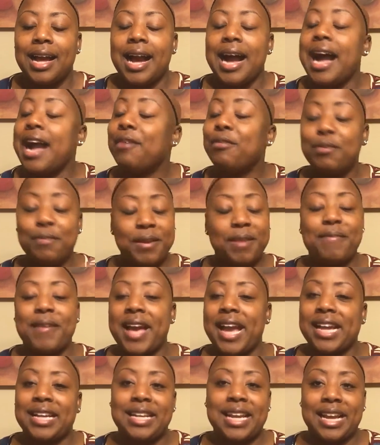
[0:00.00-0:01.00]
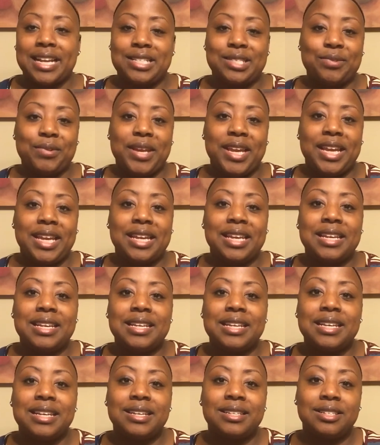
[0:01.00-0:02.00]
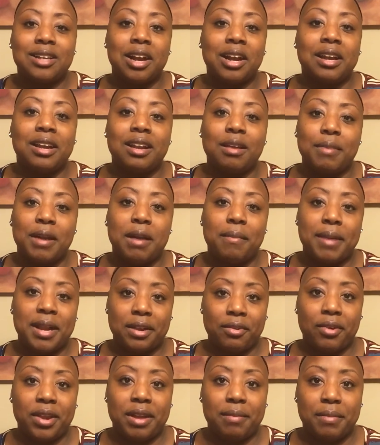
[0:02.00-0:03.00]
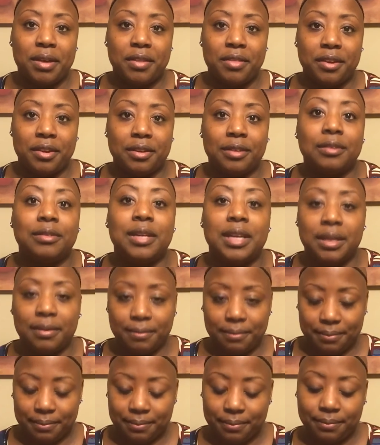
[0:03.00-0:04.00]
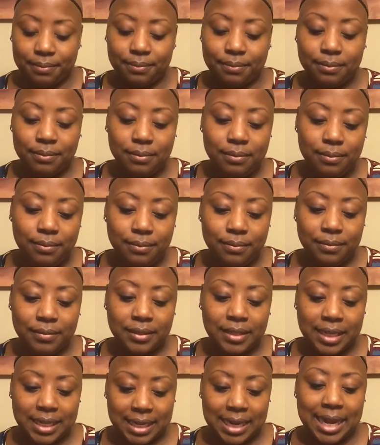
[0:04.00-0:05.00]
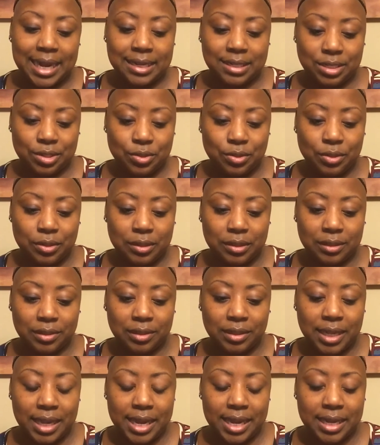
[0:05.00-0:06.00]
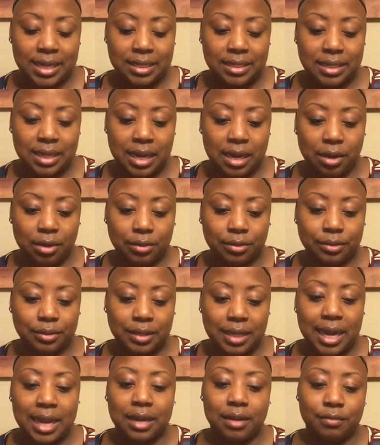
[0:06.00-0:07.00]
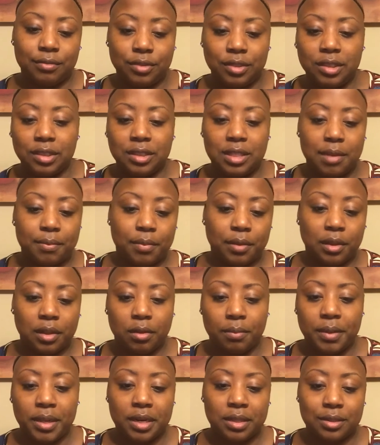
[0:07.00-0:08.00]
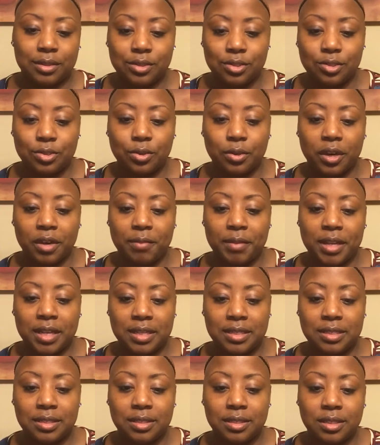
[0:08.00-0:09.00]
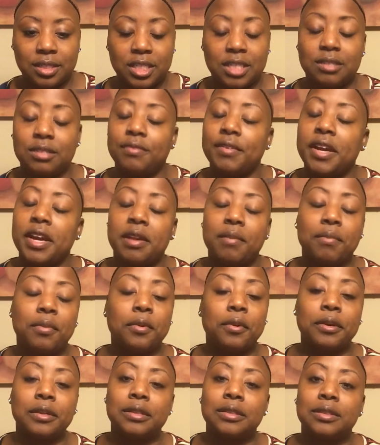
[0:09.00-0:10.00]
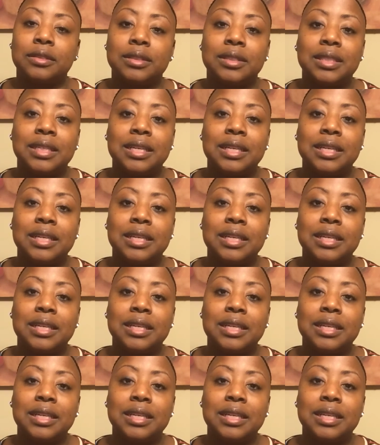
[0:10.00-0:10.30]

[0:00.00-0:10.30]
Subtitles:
I will be back next week talking about my grandmother in high school, and I'll kind of skip a little bit in the story because she's very important.